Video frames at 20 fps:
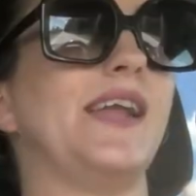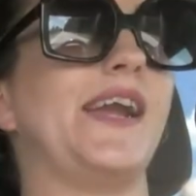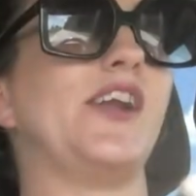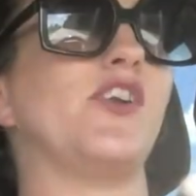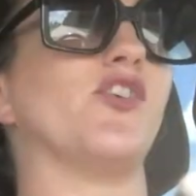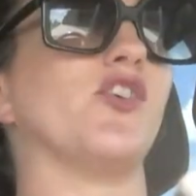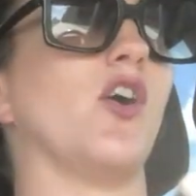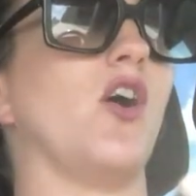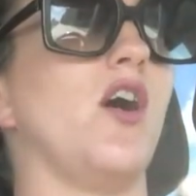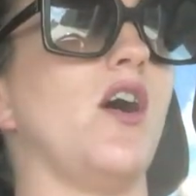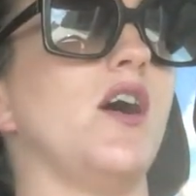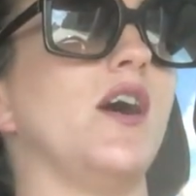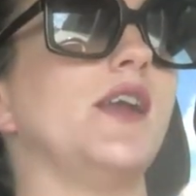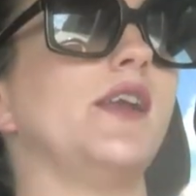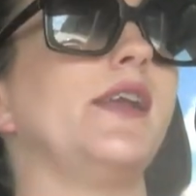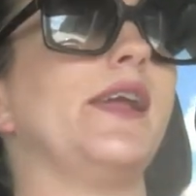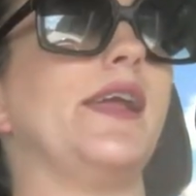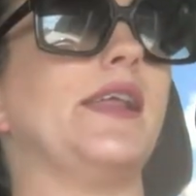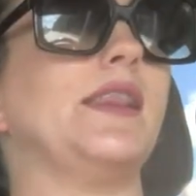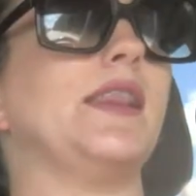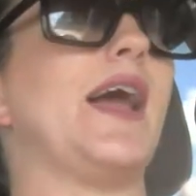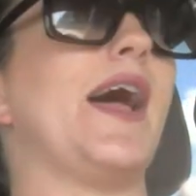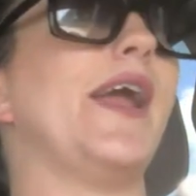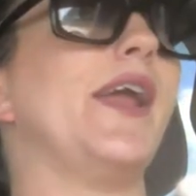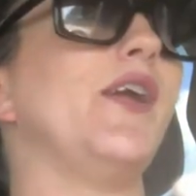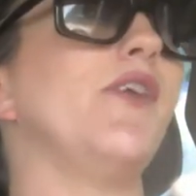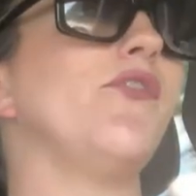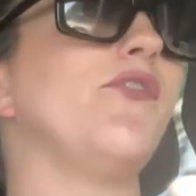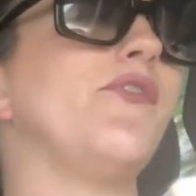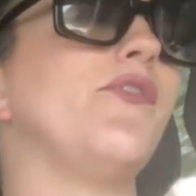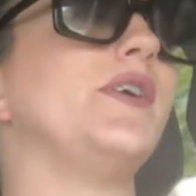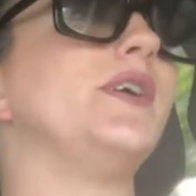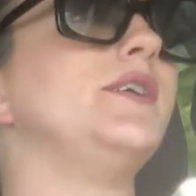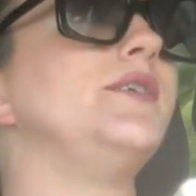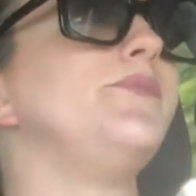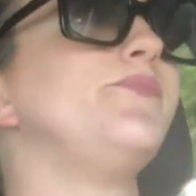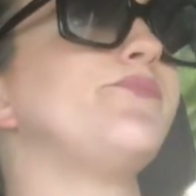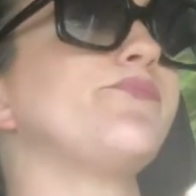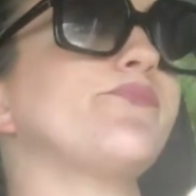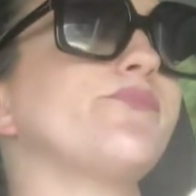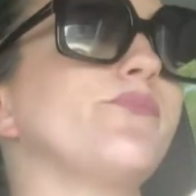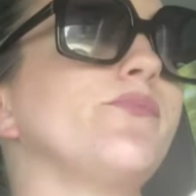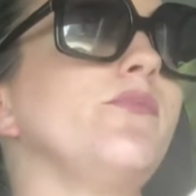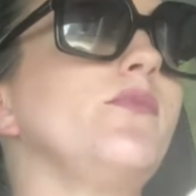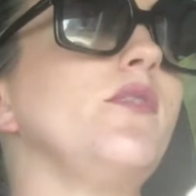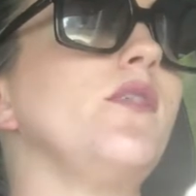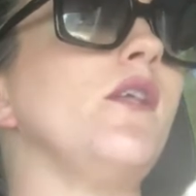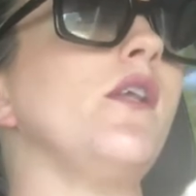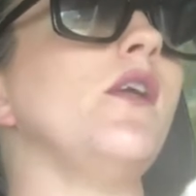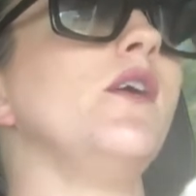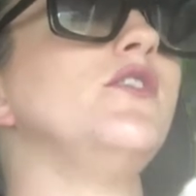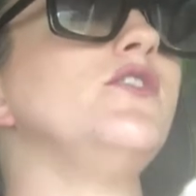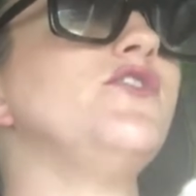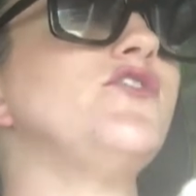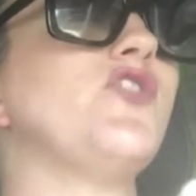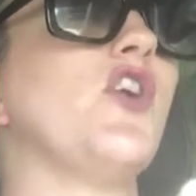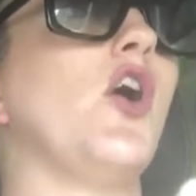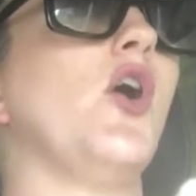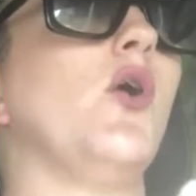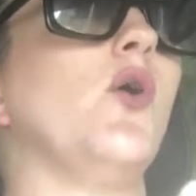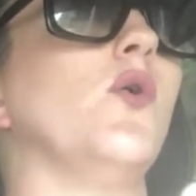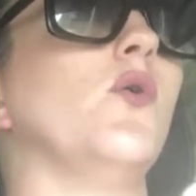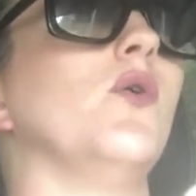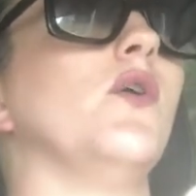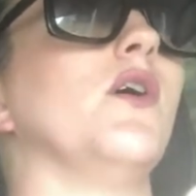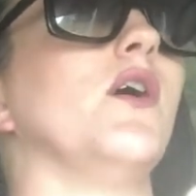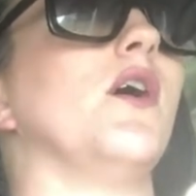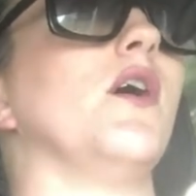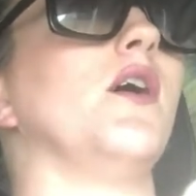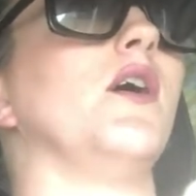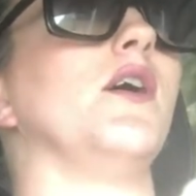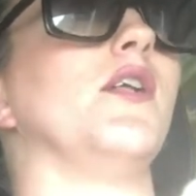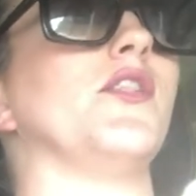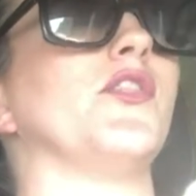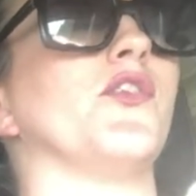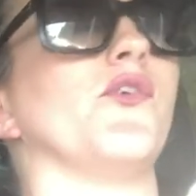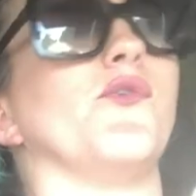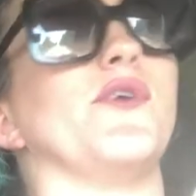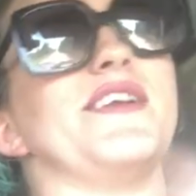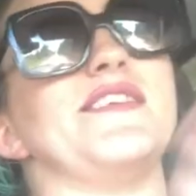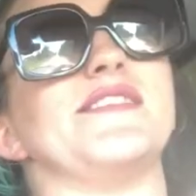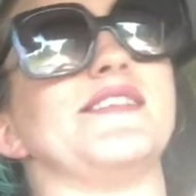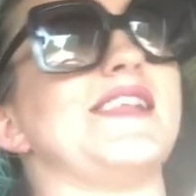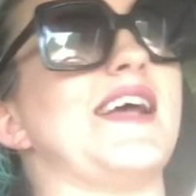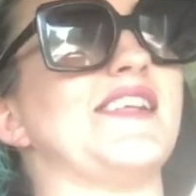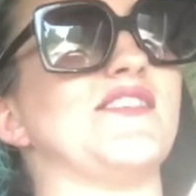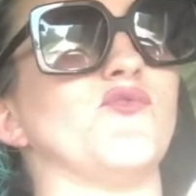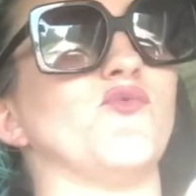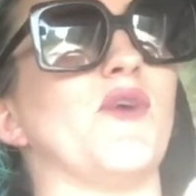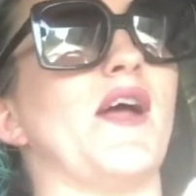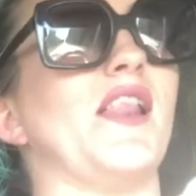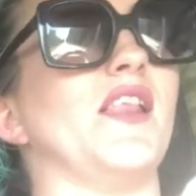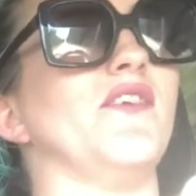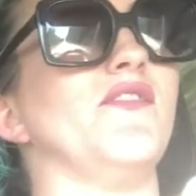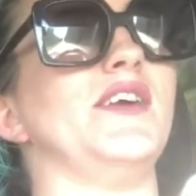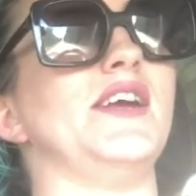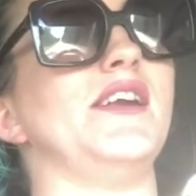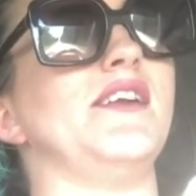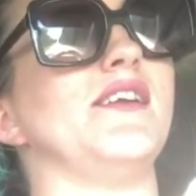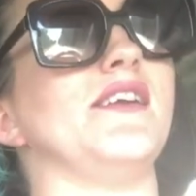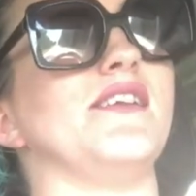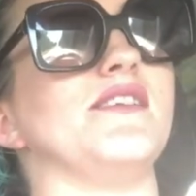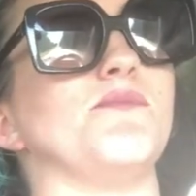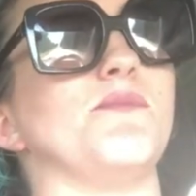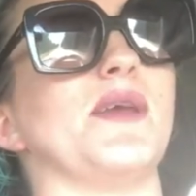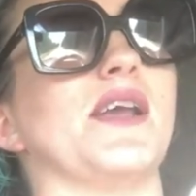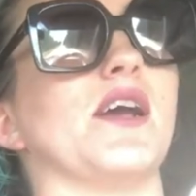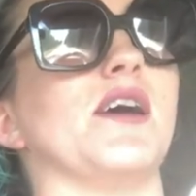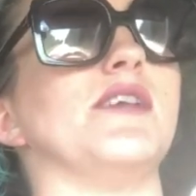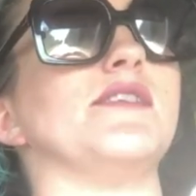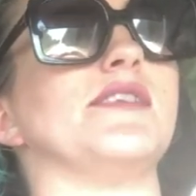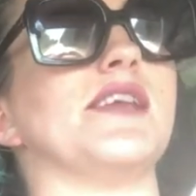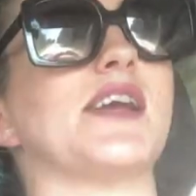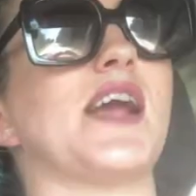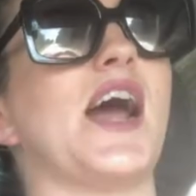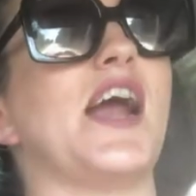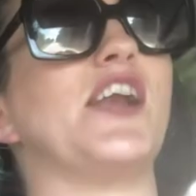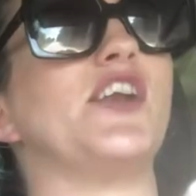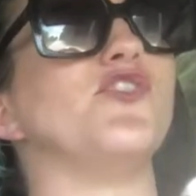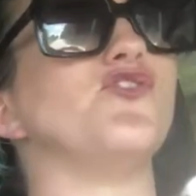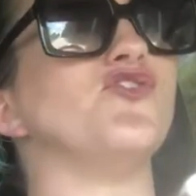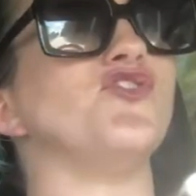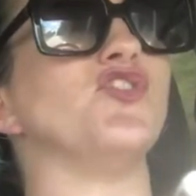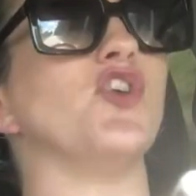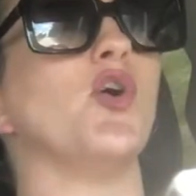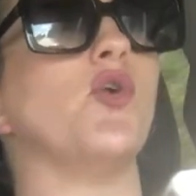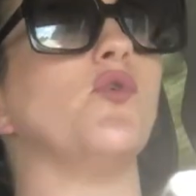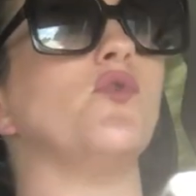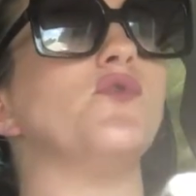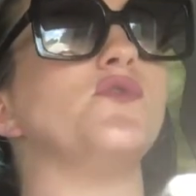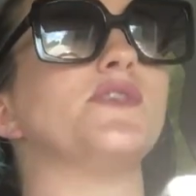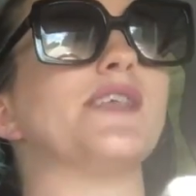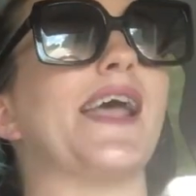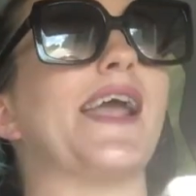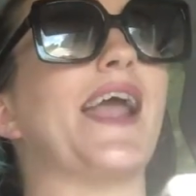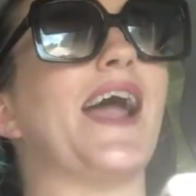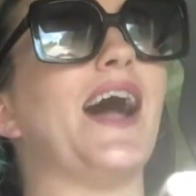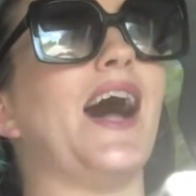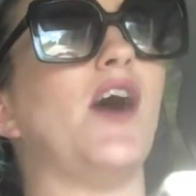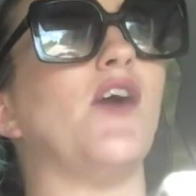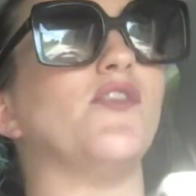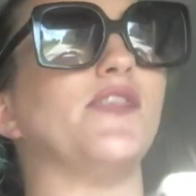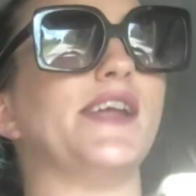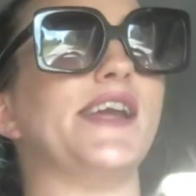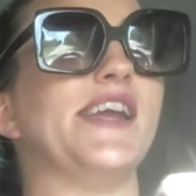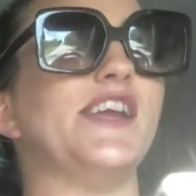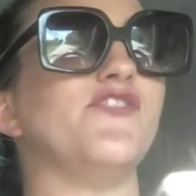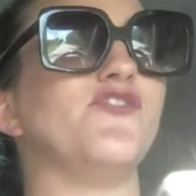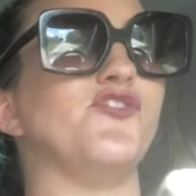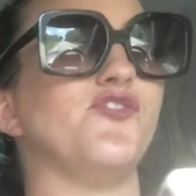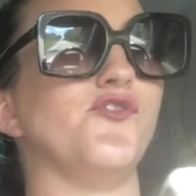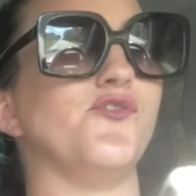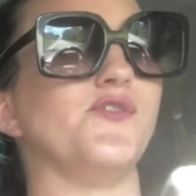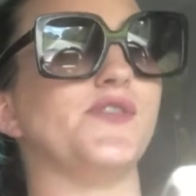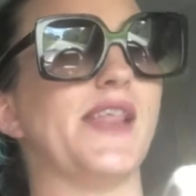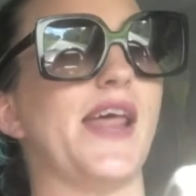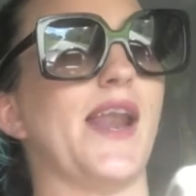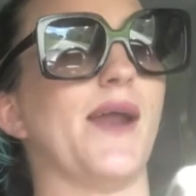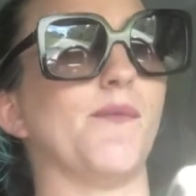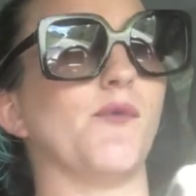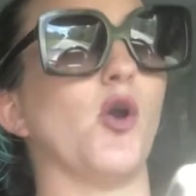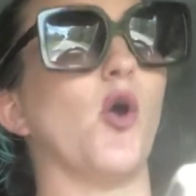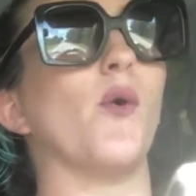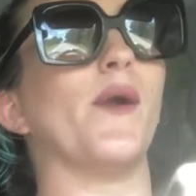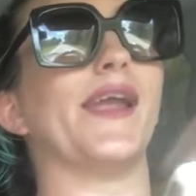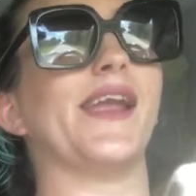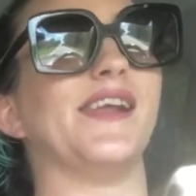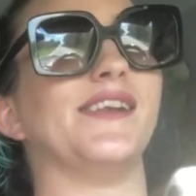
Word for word: later on in life. So the reason that's relevant is because it kind of shows like how the issues that I'm going